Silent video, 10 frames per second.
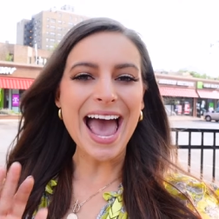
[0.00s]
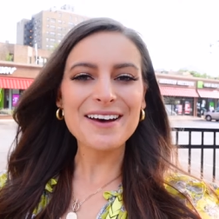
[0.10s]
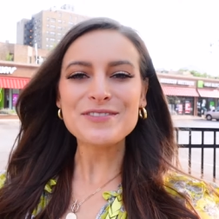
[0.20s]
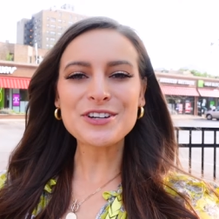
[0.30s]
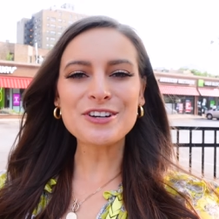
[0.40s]

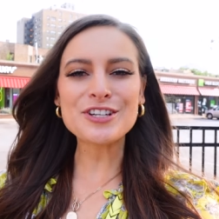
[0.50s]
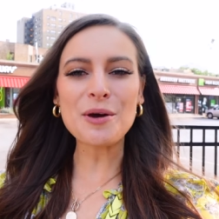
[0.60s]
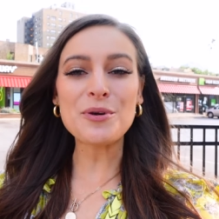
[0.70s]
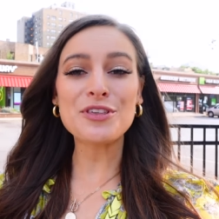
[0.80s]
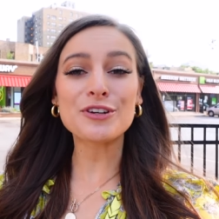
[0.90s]
After you're
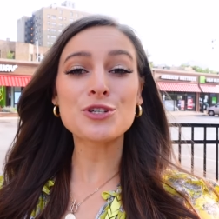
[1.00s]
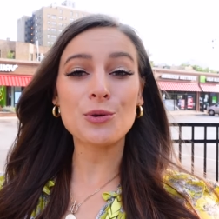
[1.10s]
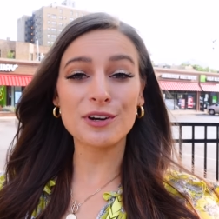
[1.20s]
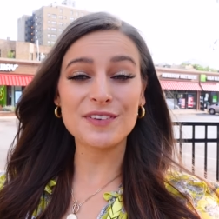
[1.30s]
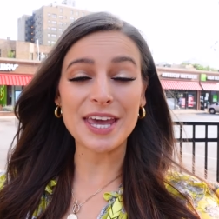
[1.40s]
done with your
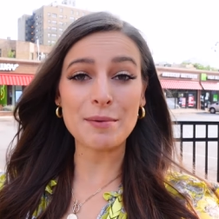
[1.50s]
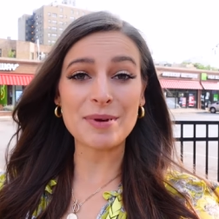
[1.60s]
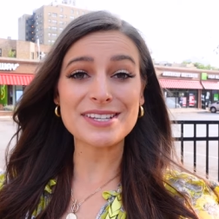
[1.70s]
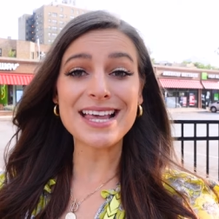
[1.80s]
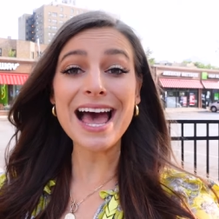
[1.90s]
tour of
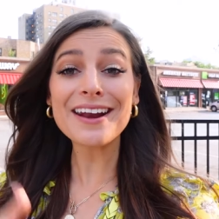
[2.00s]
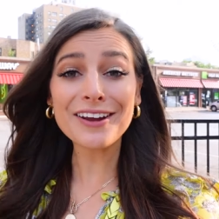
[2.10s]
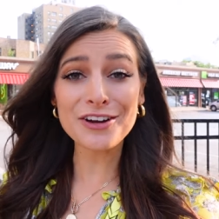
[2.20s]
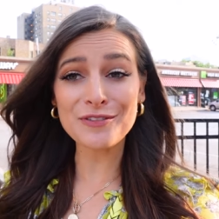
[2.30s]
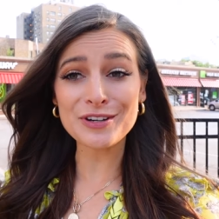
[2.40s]
campus, head
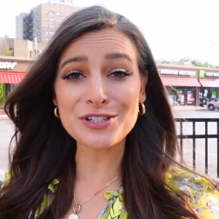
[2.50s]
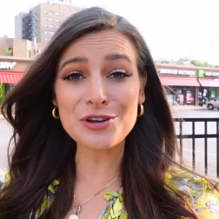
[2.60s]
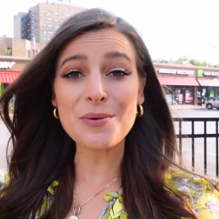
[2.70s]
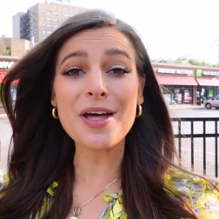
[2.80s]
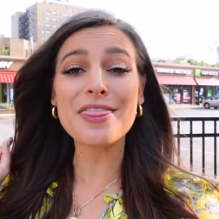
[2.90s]
on over
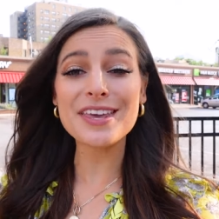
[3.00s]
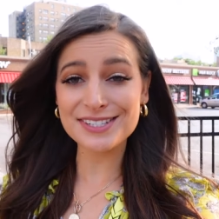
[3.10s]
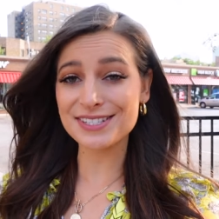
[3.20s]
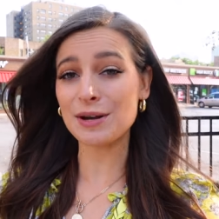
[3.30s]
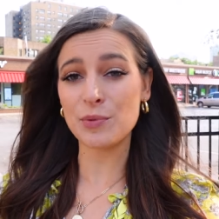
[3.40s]
to
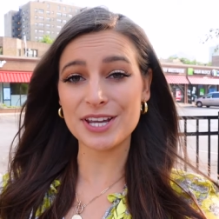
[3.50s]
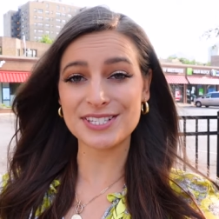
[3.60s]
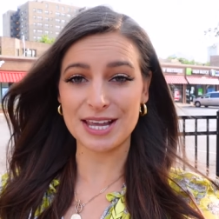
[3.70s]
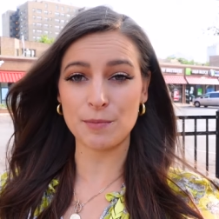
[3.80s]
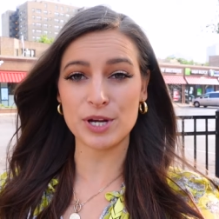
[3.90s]
this Subway
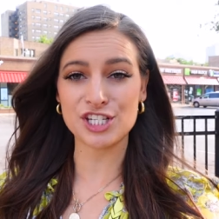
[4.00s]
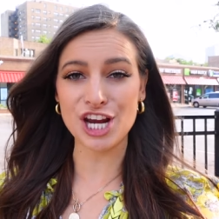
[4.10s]
sandwich